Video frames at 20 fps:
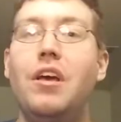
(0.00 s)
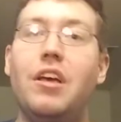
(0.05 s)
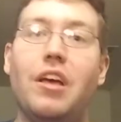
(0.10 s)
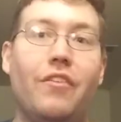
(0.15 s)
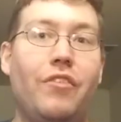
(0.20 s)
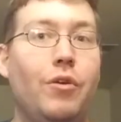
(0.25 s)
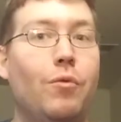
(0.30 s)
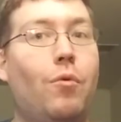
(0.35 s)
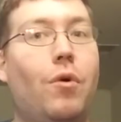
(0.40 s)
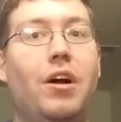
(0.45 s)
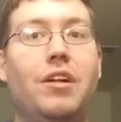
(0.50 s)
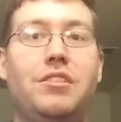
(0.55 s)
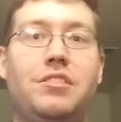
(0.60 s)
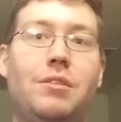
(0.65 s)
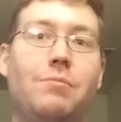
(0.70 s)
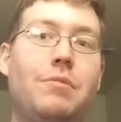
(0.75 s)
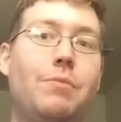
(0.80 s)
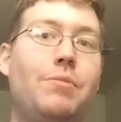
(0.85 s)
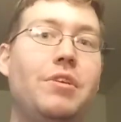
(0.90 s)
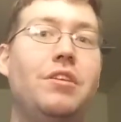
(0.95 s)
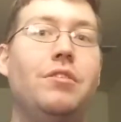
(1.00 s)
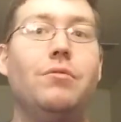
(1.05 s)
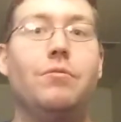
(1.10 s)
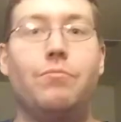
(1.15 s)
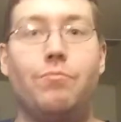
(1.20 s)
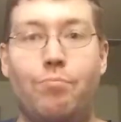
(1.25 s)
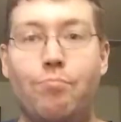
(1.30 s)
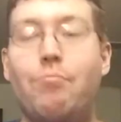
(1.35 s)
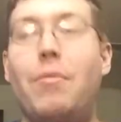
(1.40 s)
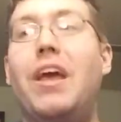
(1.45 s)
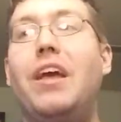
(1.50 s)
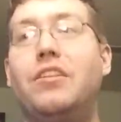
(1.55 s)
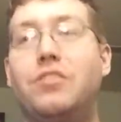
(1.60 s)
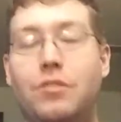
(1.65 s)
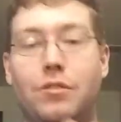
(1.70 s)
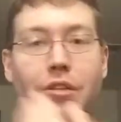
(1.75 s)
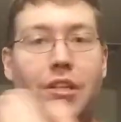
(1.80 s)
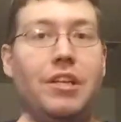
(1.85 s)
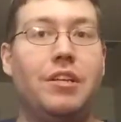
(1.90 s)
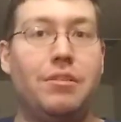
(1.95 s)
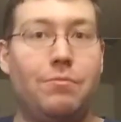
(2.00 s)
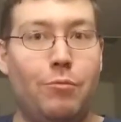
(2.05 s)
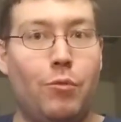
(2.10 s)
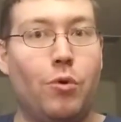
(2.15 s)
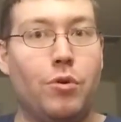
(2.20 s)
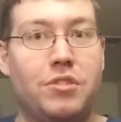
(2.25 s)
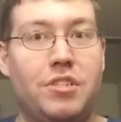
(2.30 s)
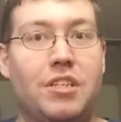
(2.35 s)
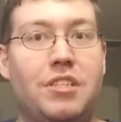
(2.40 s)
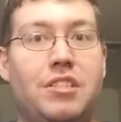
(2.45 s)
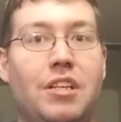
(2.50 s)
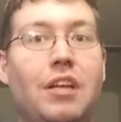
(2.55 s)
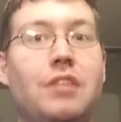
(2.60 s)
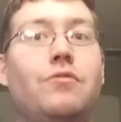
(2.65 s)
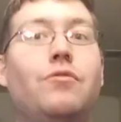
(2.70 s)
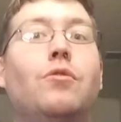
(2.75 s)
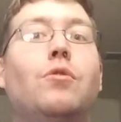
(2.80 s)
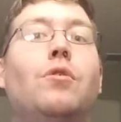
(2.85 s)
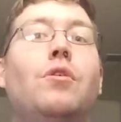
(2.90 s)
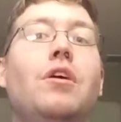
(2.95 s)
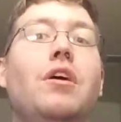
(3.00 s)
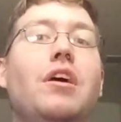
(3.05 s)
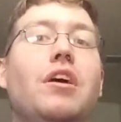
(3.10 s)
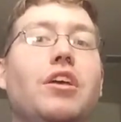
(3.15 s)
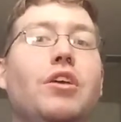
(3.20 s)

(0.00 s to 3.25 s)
if you want something to be majorly more successful,